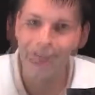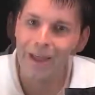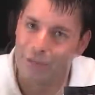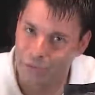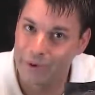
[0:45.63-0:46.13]

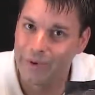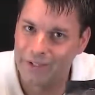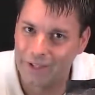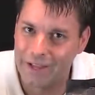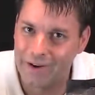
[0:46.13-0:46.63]
And three
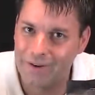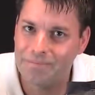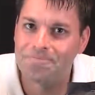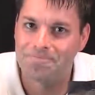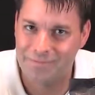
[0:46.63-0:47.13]
weeks
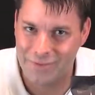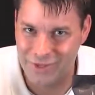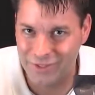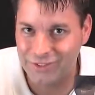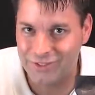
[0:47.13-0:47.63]
later,
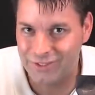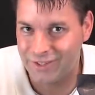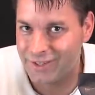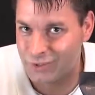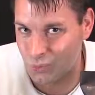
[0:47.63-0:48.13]
this
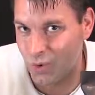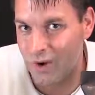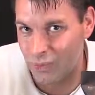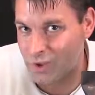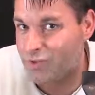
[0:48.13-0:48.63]
is
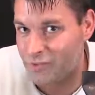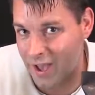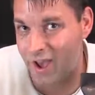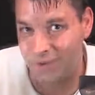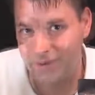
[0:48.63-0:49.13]
what we
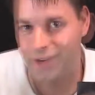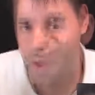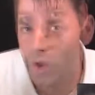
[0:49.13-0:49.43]
found.